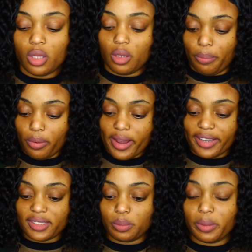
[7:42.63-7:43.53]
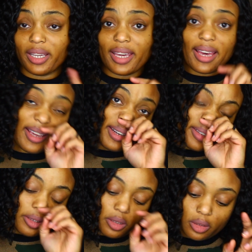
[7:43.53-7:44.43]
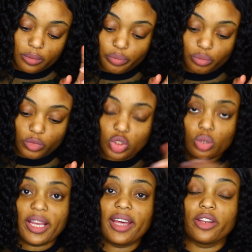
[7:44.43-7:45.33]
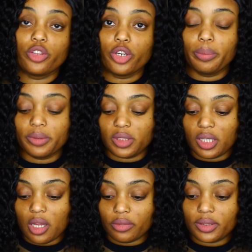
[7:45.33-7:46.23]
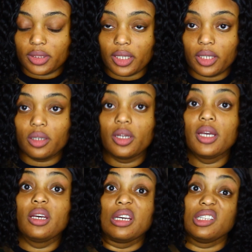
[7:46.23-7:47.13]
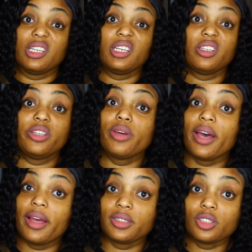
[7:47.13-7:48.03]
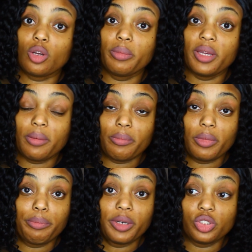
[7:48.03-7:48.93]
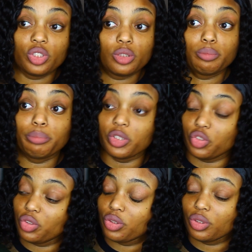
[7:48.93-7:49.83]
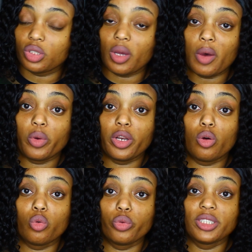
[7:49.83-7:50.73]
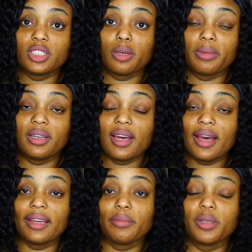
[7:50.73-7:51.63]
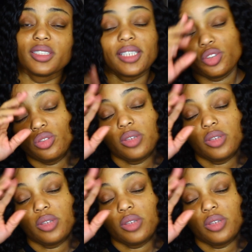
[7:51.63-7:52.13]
The price, but I got, so they had a 30% off sale. And then you guys know me, I'm budgeter. So I went on Retail Me Not, because I